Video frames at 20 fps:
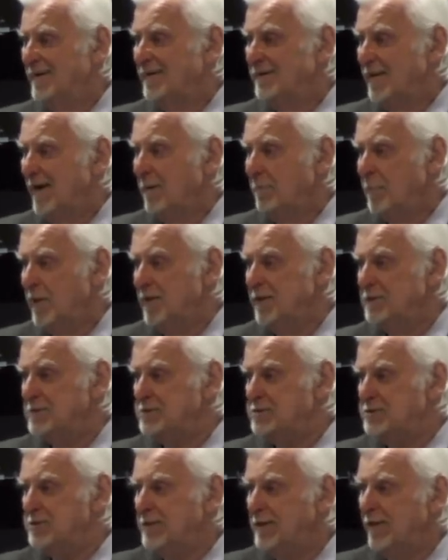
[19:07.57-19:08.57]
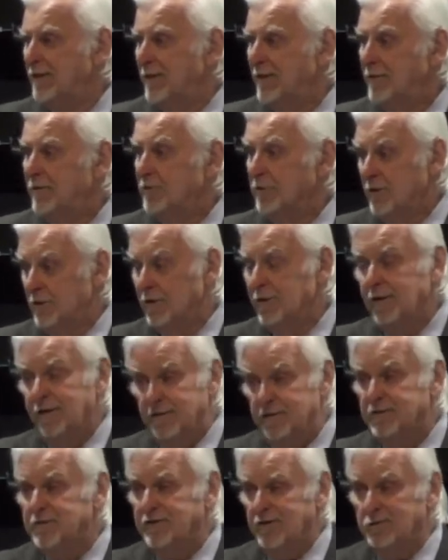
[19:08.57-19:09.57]
That means you're going to
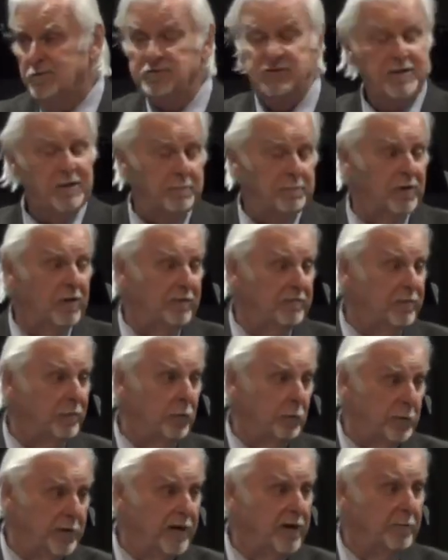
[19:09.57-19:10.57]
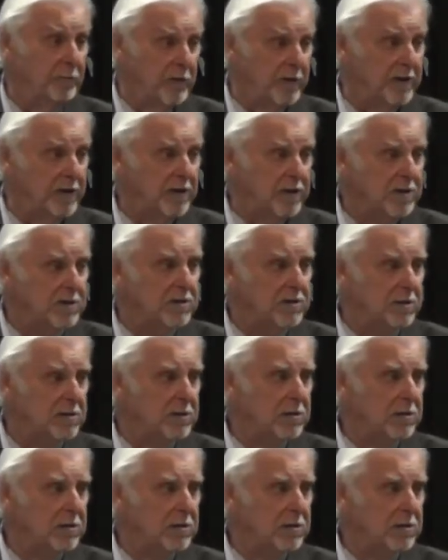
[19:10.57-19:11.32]
get your toes stepped on before we're done with this.